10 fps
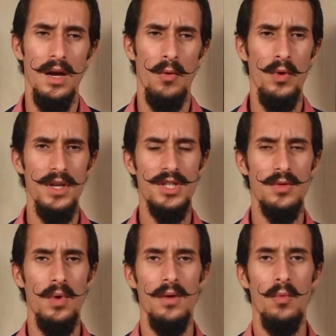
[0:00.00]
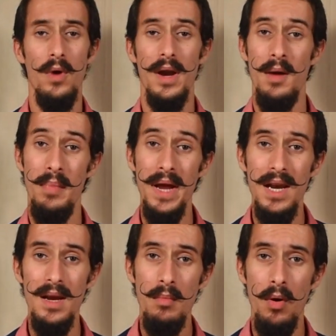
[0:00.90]
which ones were
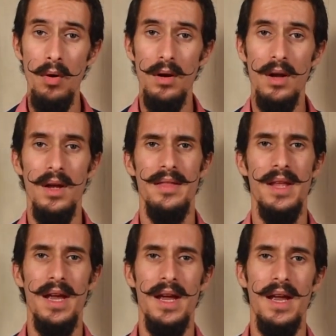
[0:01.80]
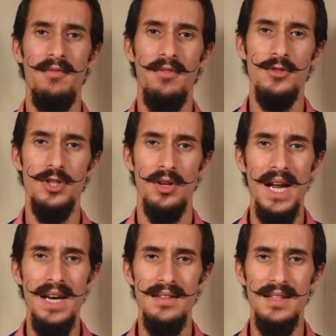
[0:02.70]
available, their
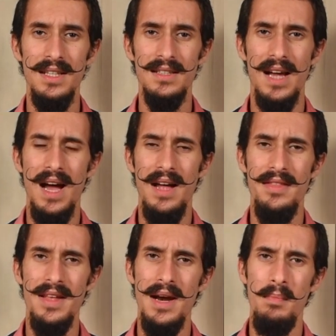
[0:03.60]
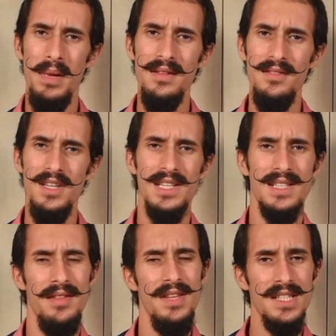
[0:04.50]
functionalities, and their
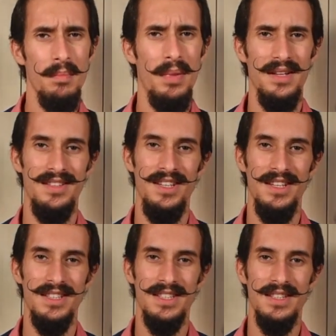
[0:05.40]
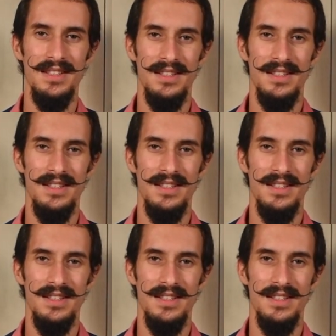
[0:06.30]
advantages and disadvantages.